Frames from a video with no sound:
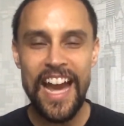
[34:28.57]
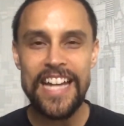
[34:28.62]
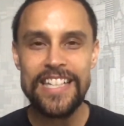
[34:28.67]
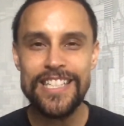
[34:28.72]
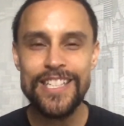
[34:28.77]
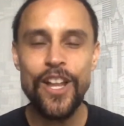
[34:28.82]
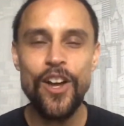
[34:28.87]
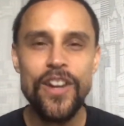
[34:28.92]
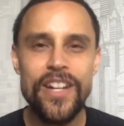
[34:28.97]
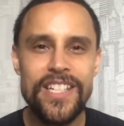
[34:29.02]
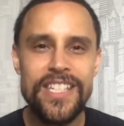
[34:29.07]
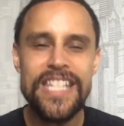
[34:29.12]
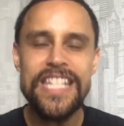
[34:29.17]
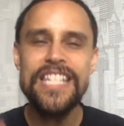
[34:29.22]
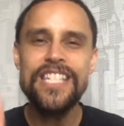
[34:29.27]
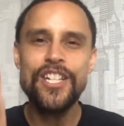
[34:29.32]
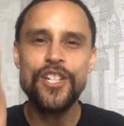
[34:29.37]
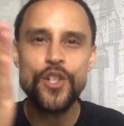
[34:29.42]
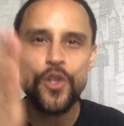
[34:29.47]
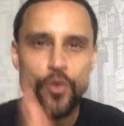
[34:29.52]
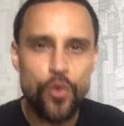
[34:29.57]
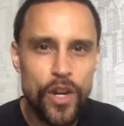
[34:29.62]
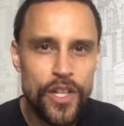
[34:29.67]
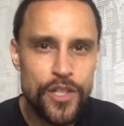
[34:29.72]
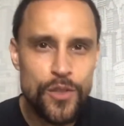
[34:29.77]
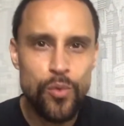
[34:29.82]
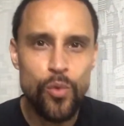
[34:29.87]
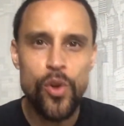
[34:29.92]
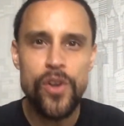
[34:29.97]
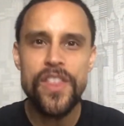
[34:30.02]
As long as he's a
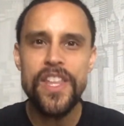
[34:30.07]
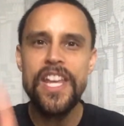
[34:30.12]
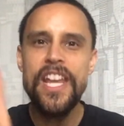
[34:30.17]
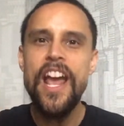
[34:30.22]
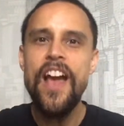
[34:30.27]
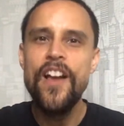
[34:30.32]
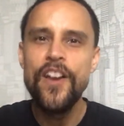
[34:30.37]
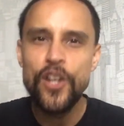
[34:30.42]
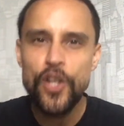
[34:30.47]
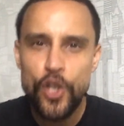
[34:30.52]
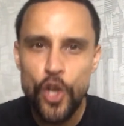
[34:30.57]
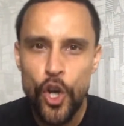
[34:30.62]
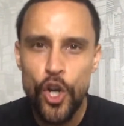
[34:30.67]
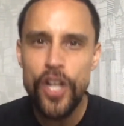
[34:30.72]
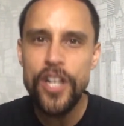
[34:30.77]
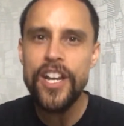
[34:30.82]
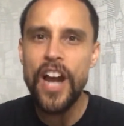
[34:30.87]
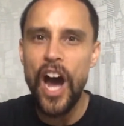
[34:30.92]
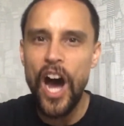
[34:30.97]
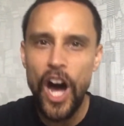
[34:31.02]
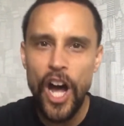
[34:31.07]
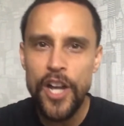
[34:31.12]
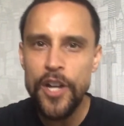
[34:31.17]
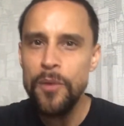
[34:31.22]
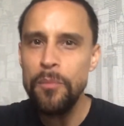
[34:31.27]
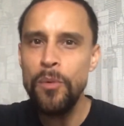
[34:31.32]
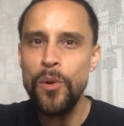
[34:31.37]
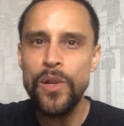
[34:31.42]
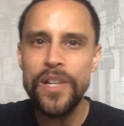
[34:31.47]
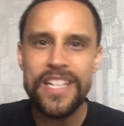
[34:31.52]
trustworthy, good,
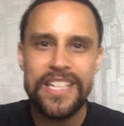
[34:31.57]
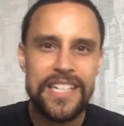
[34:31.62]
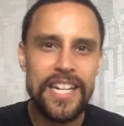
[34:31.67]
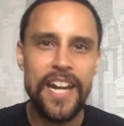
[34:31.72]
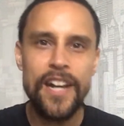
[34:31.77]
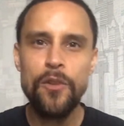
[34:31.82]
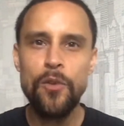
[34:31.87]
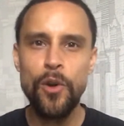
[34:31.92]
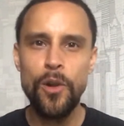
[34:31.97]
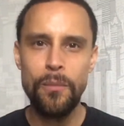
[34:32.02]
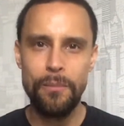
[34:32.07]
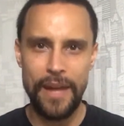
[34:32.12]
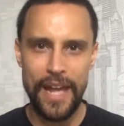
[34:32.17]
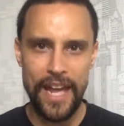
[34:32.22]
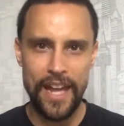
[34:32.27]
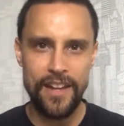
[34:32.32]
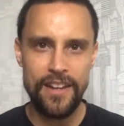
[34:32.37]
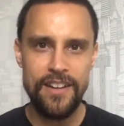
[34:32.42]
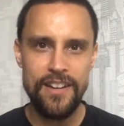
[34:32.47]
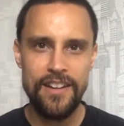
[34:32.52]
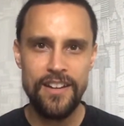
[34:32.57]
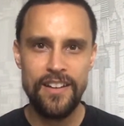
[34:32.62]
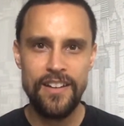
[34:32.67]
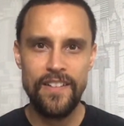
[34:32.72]
honorable, integral man,